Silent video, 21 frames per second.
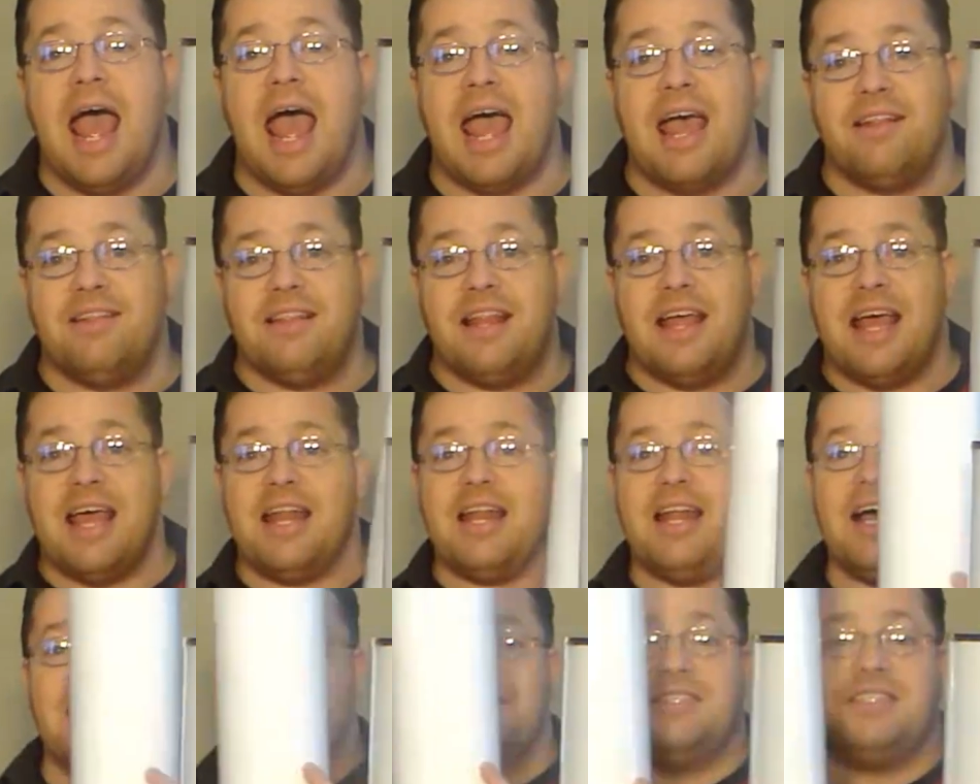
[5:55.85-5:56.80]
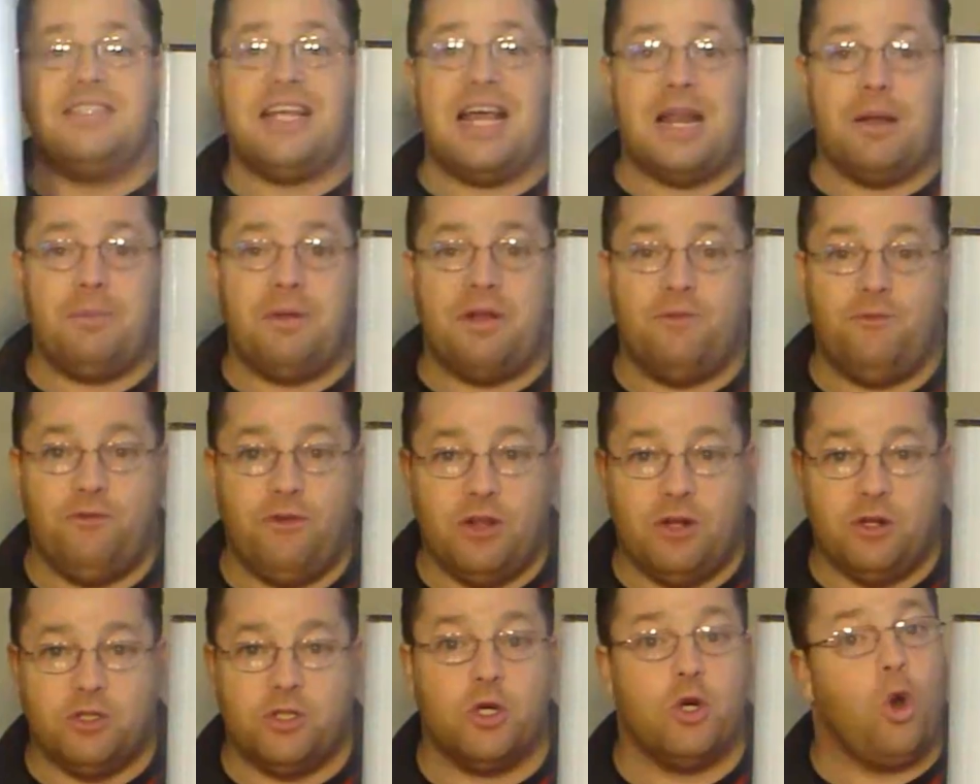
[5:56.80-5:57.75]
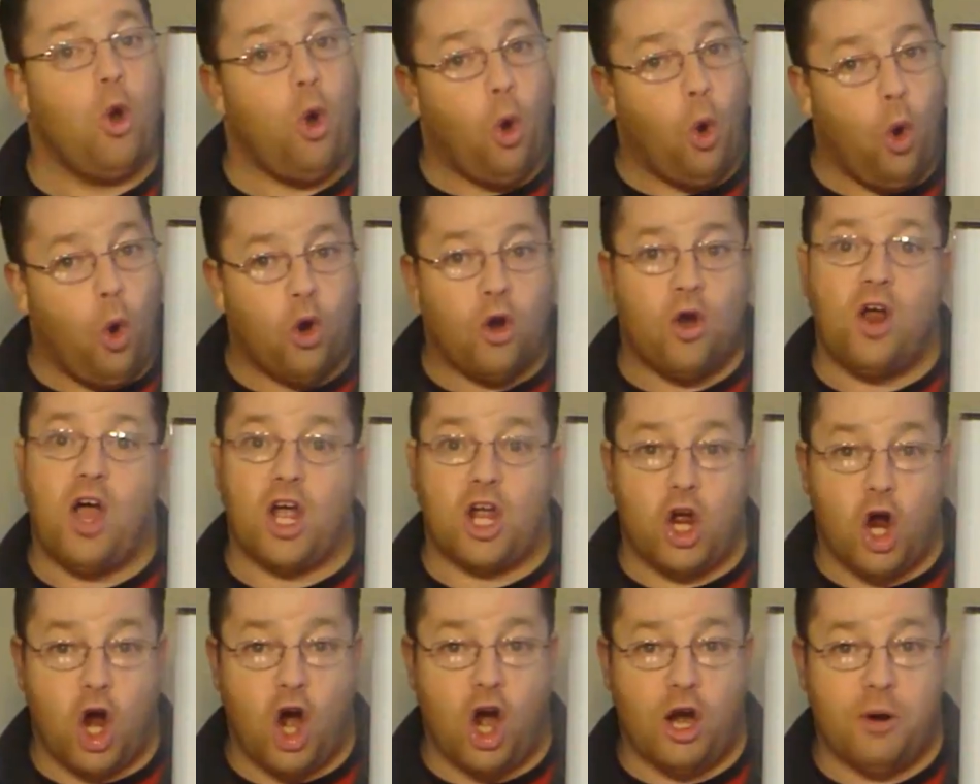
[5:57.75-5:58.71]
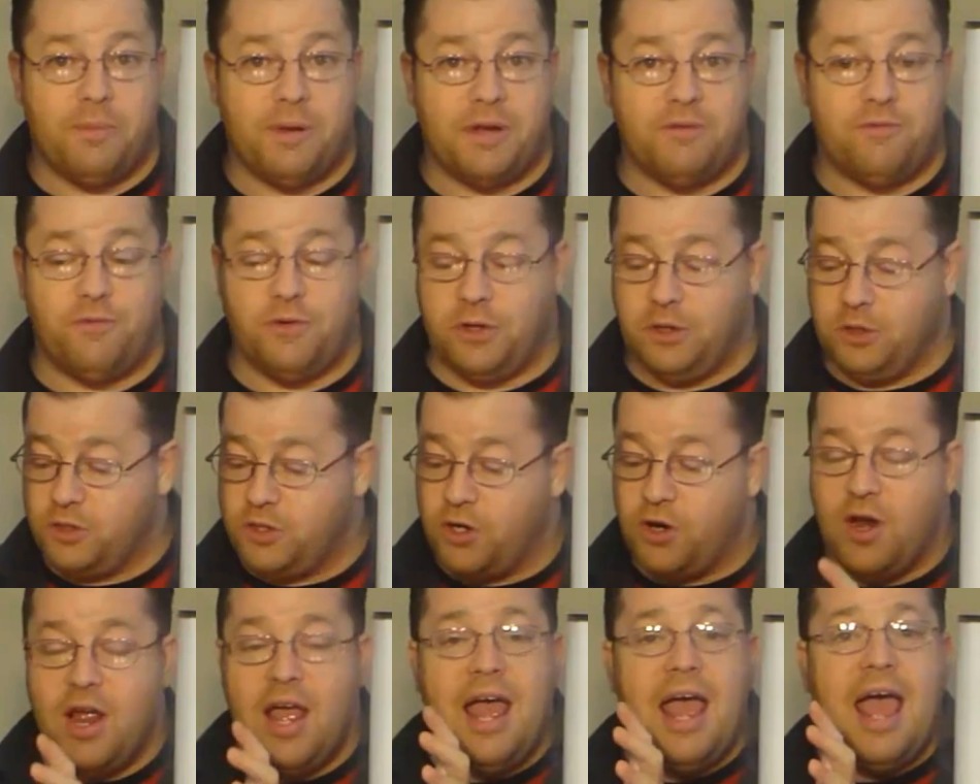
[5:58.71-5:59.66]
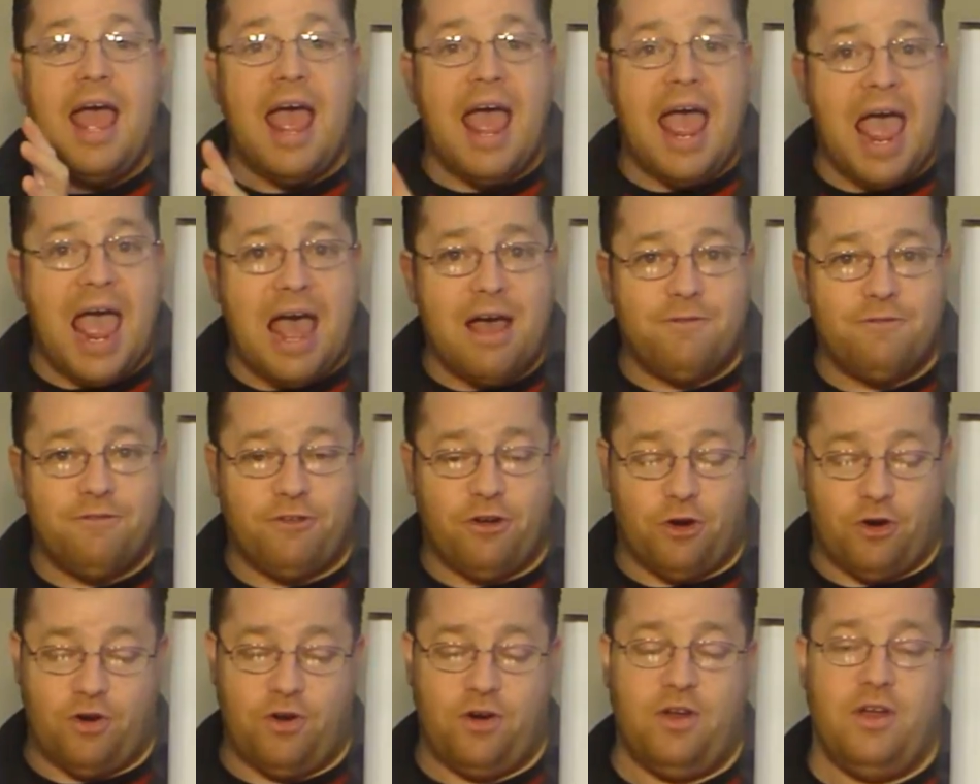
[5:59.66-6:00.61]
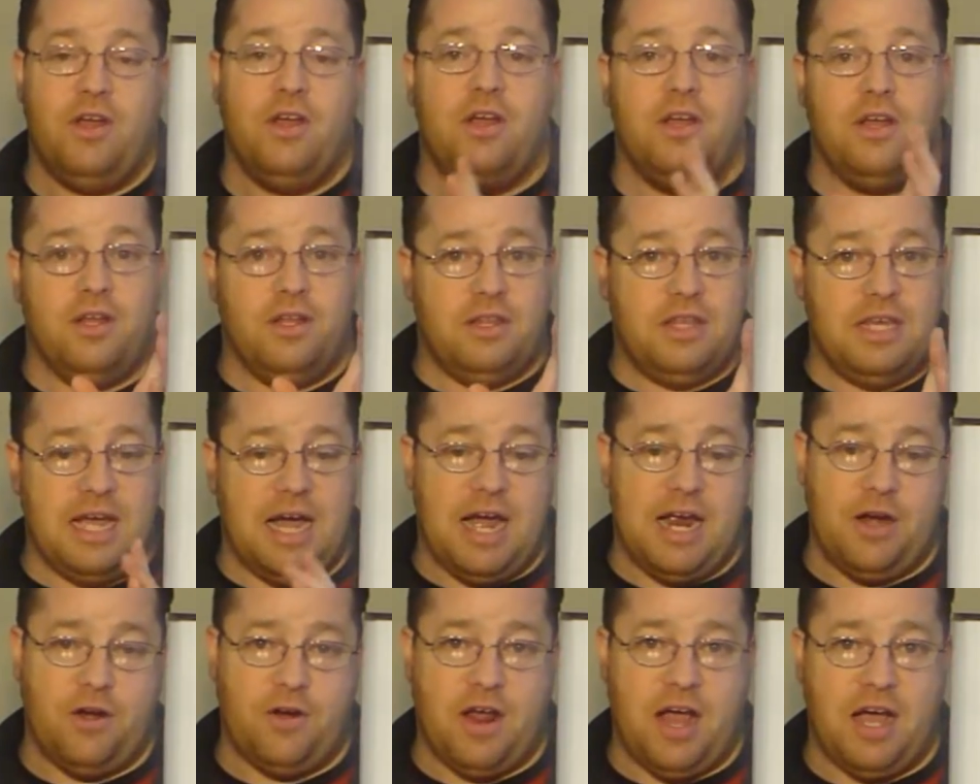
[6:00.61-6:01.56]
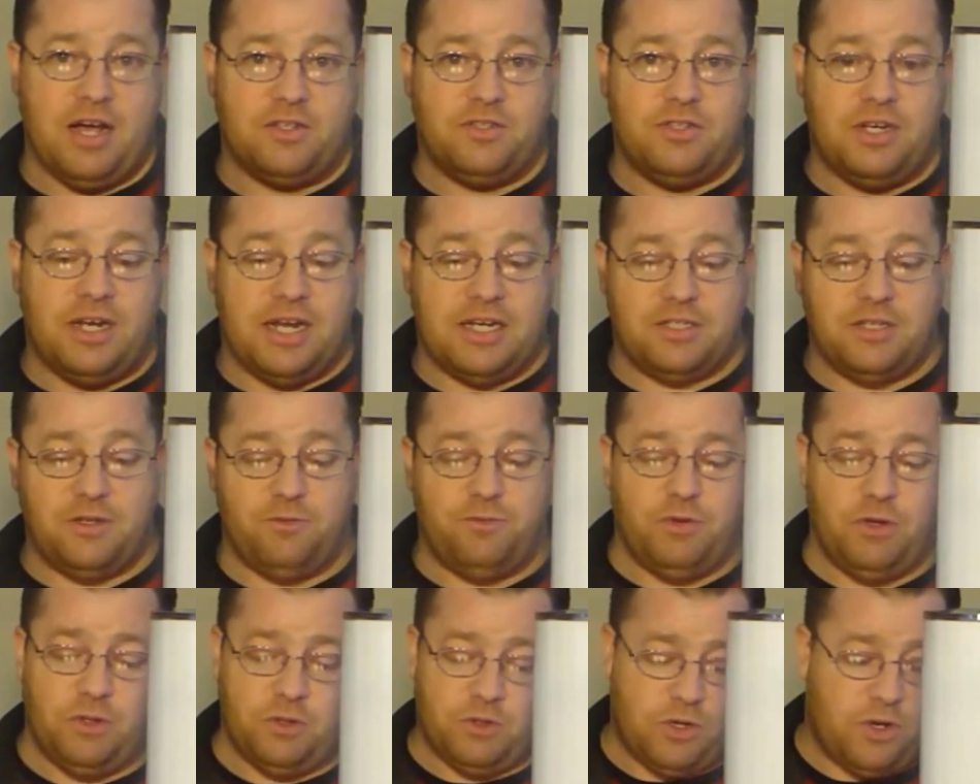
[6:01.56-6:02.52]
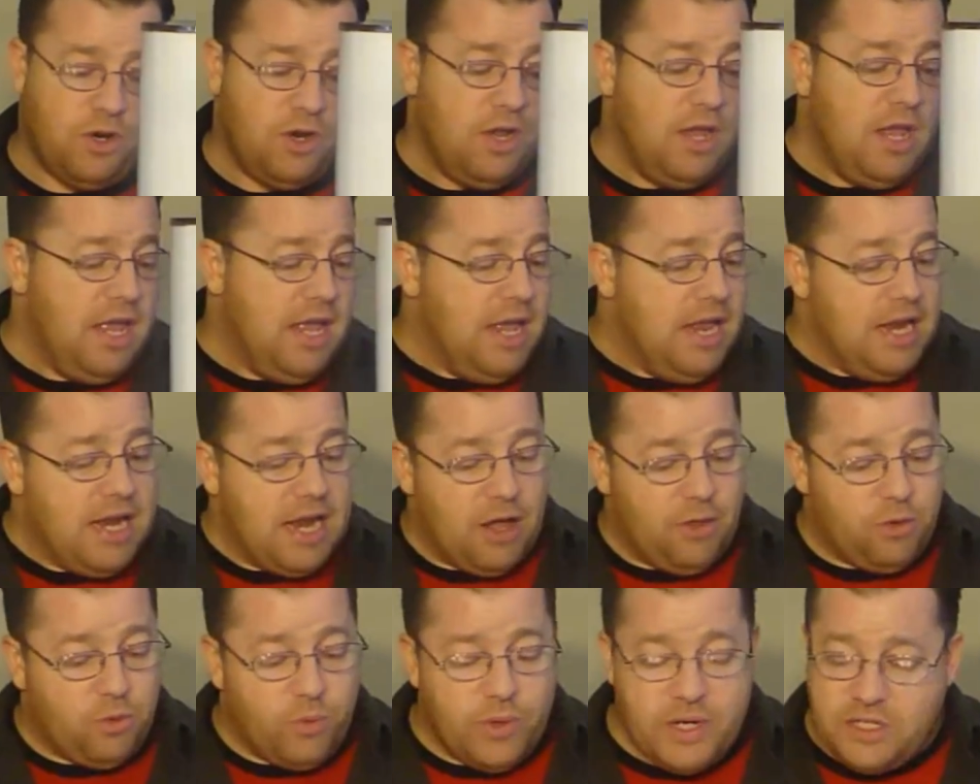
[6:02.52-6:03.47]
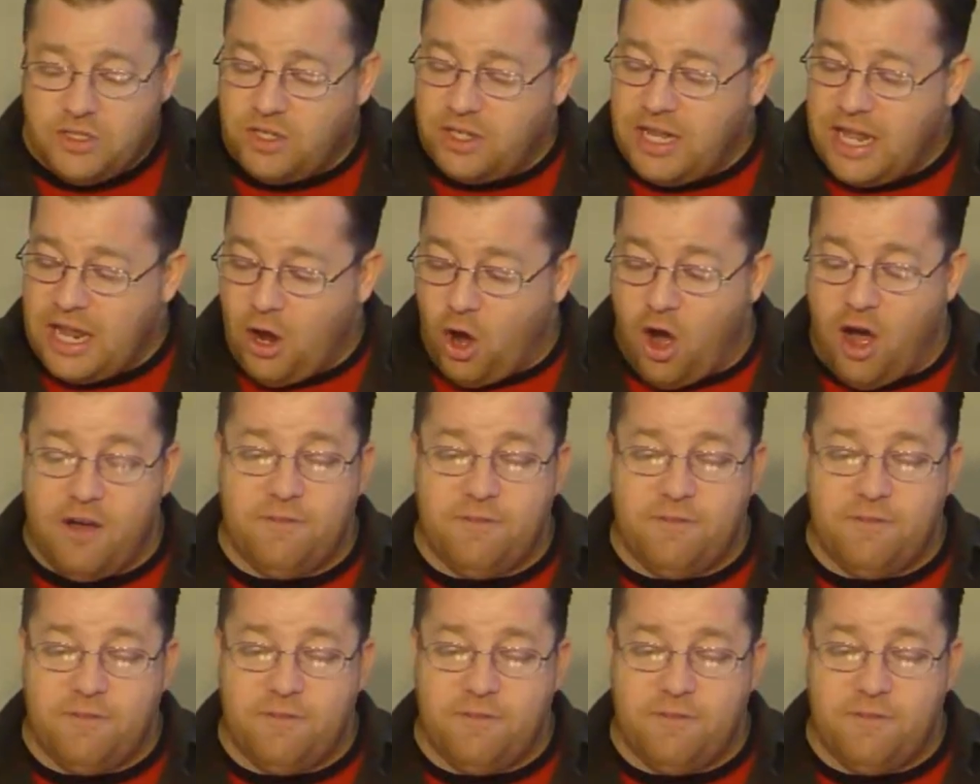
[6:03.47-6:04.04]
and then a sediment filter or a carbon filter after the iron oxidizing filter. Now the reason they